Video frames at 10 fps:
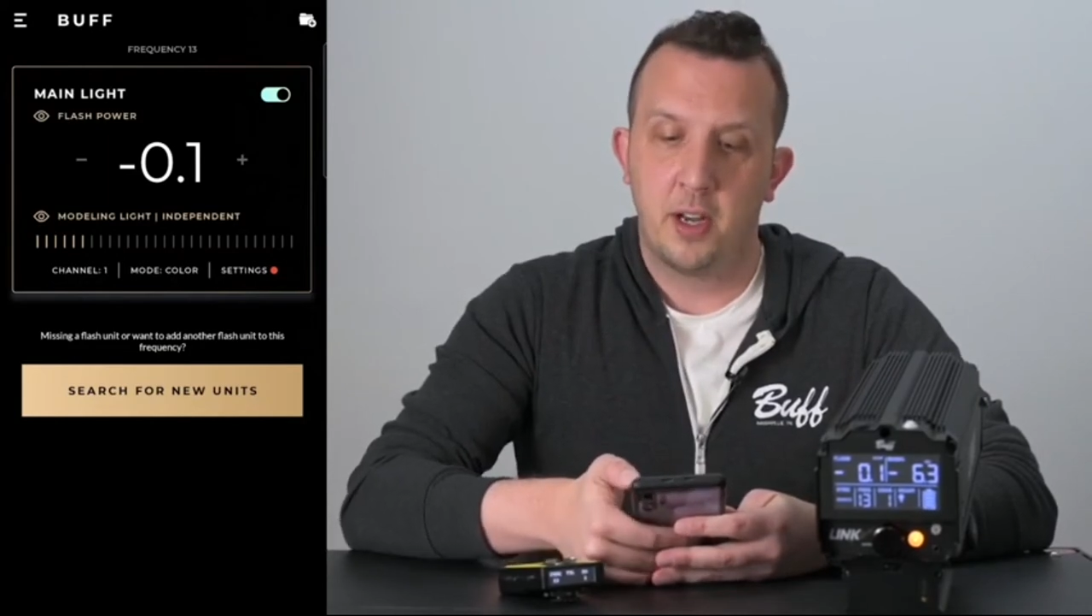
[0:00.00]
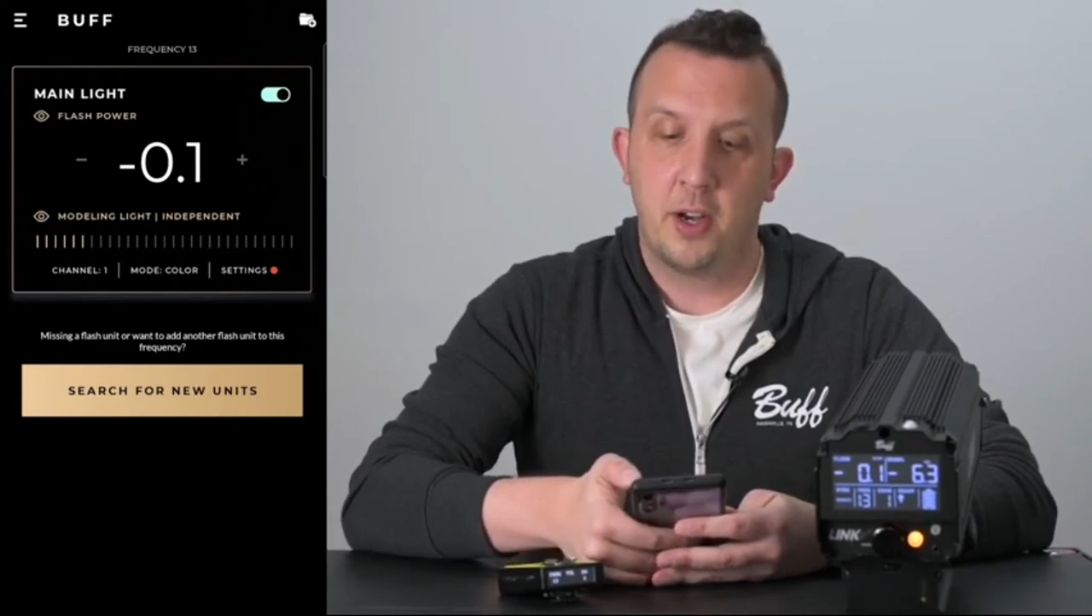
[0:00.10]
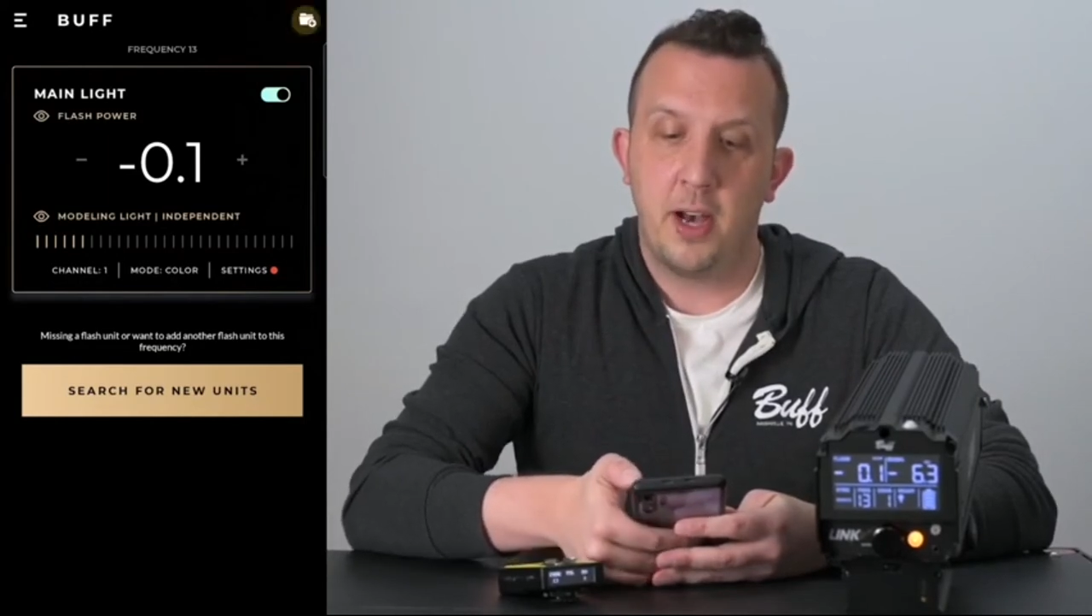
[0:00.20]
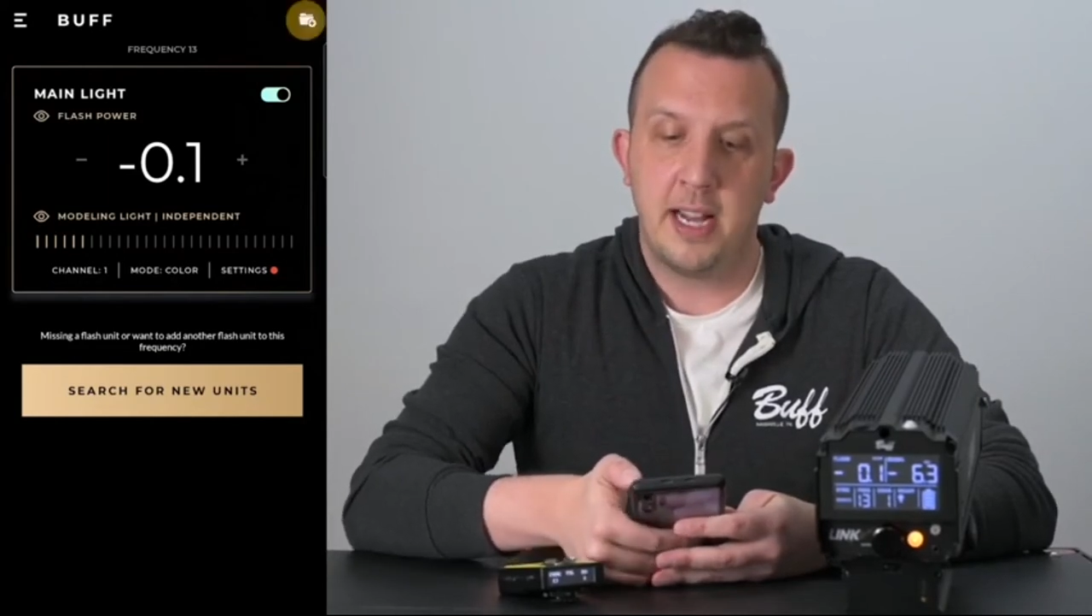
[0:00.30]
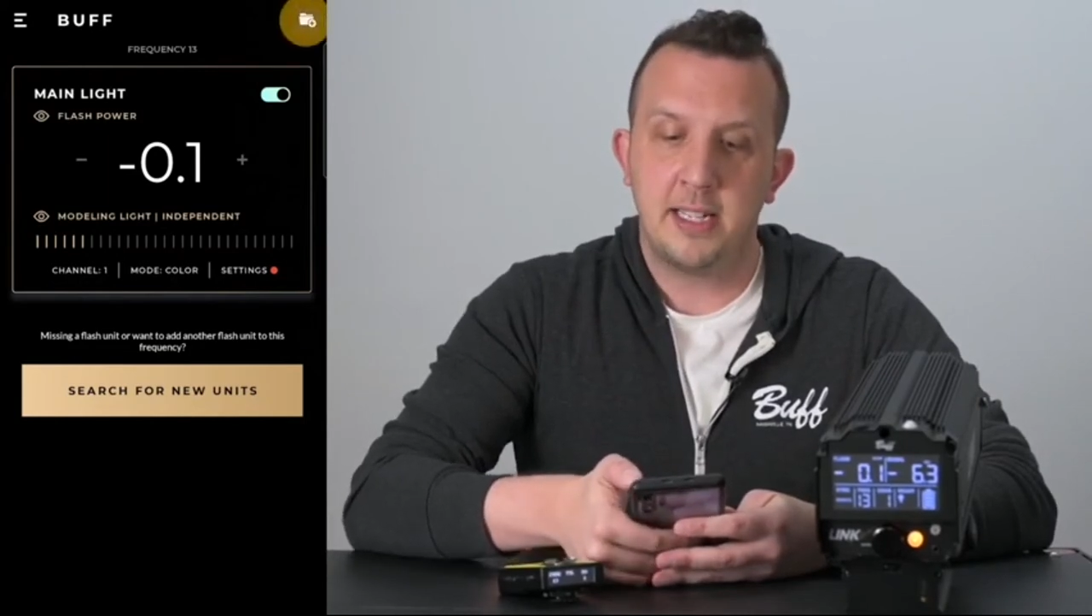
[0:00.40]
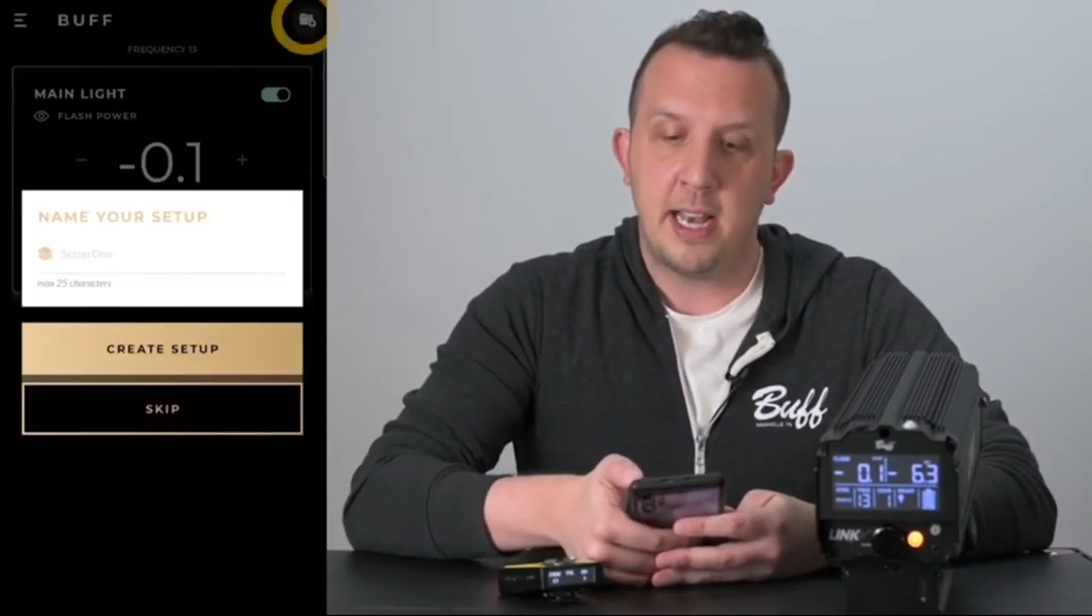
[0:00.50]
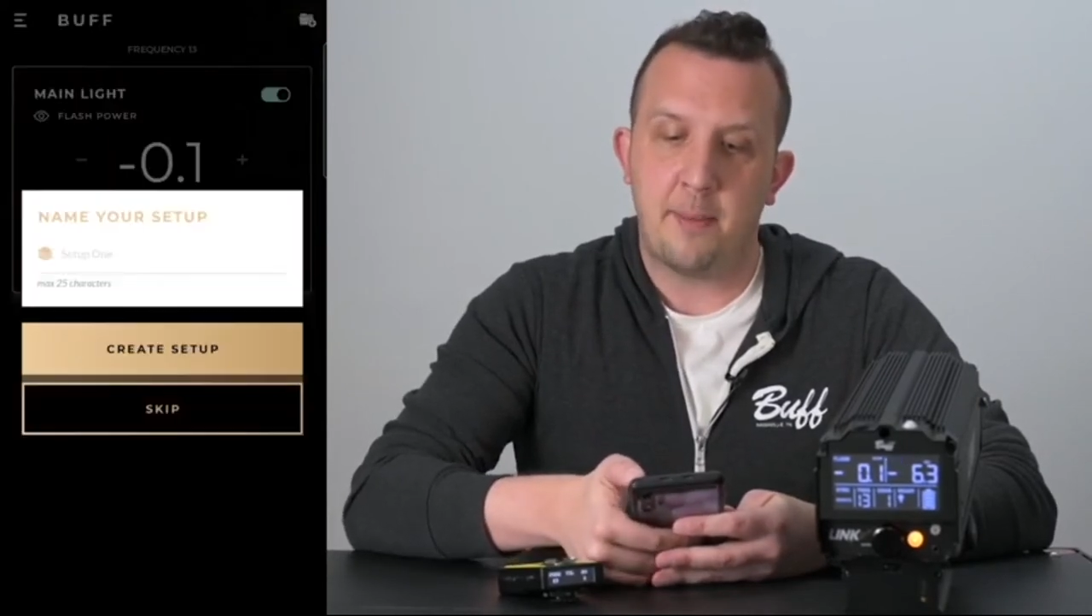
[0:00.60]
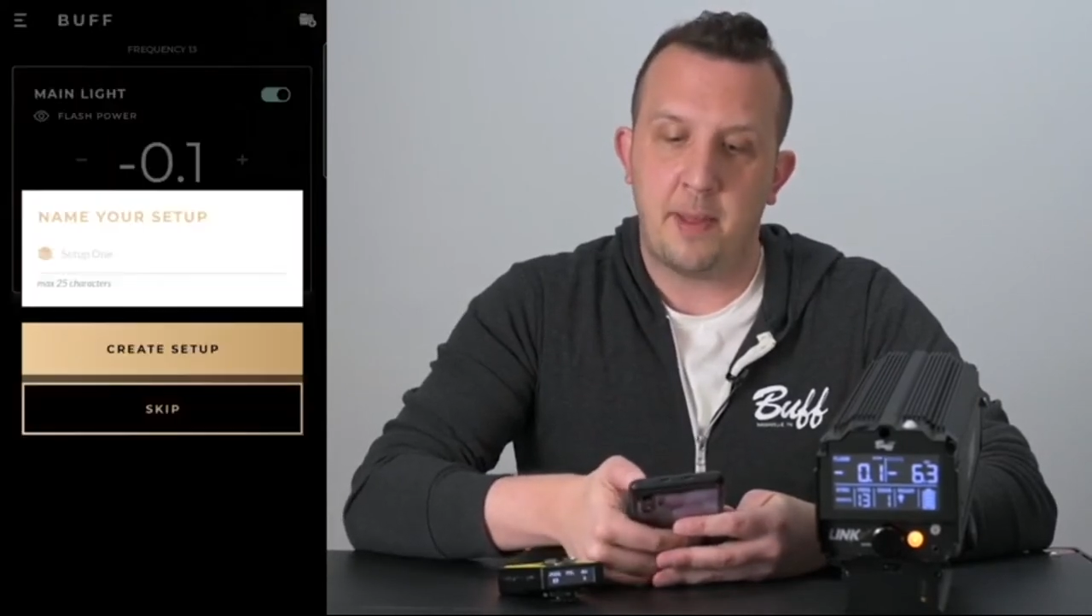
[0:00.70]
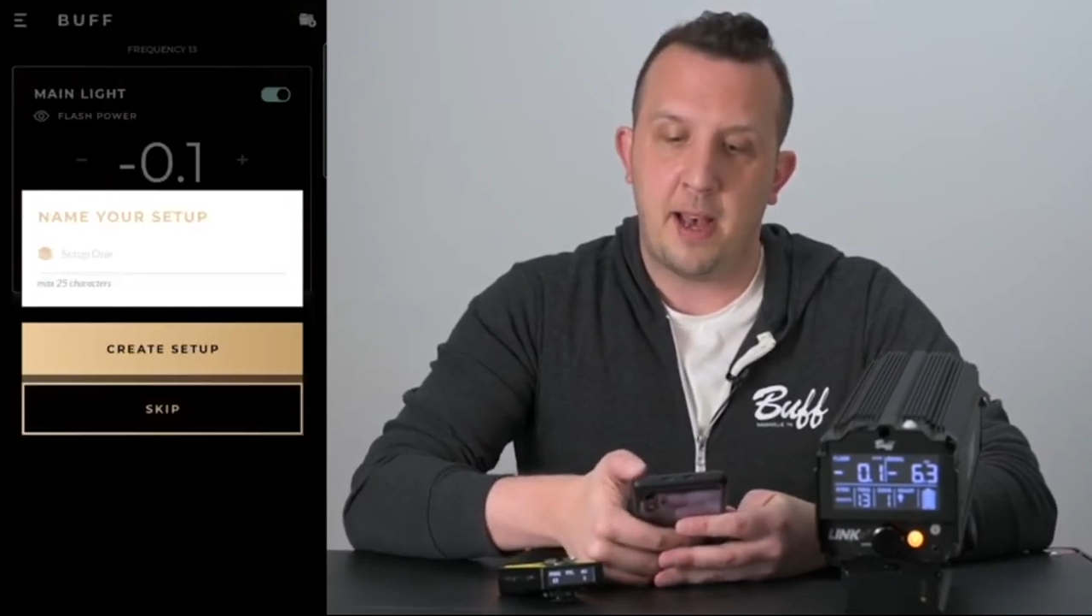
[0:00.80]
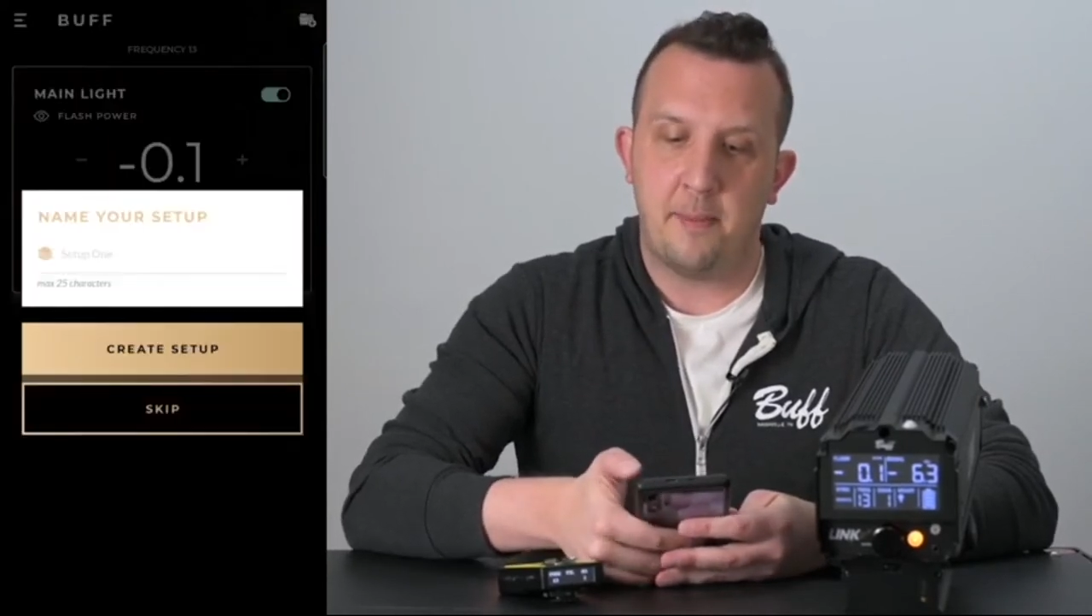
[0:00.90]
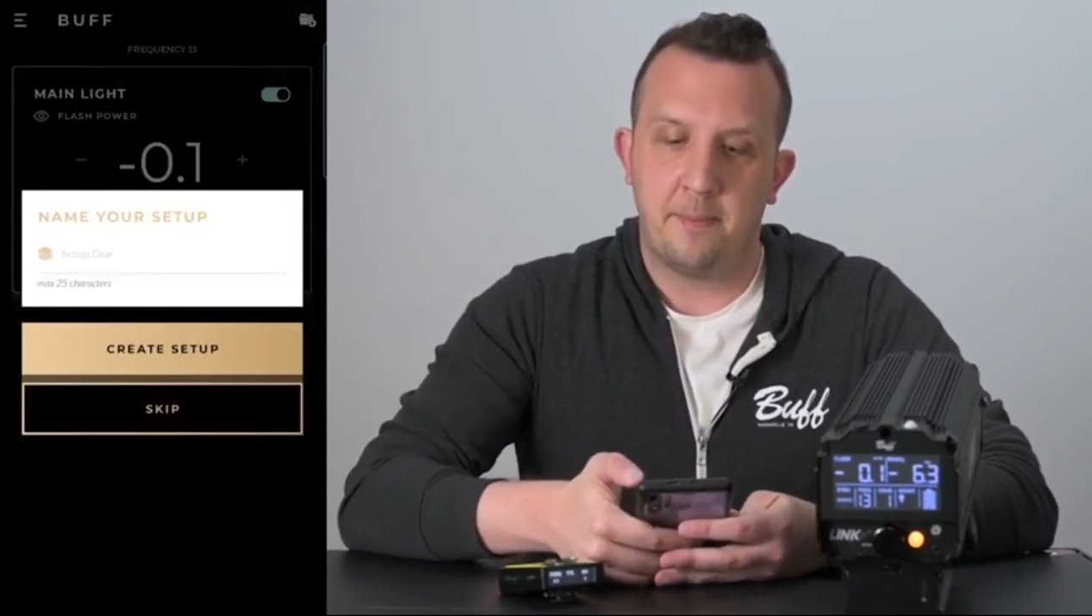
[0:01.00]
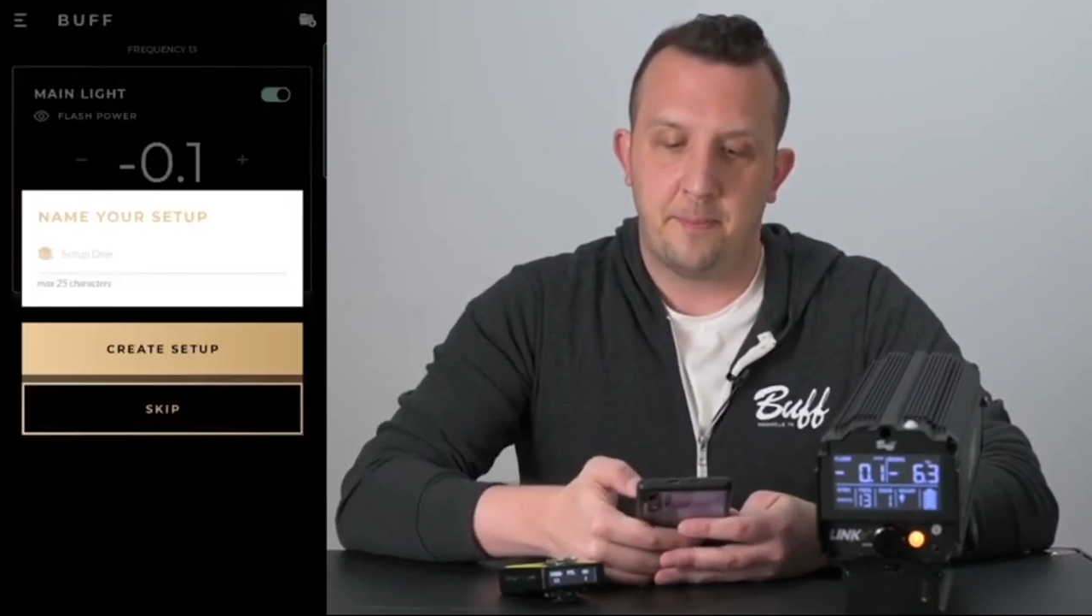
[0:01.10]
Go ahead and tap that.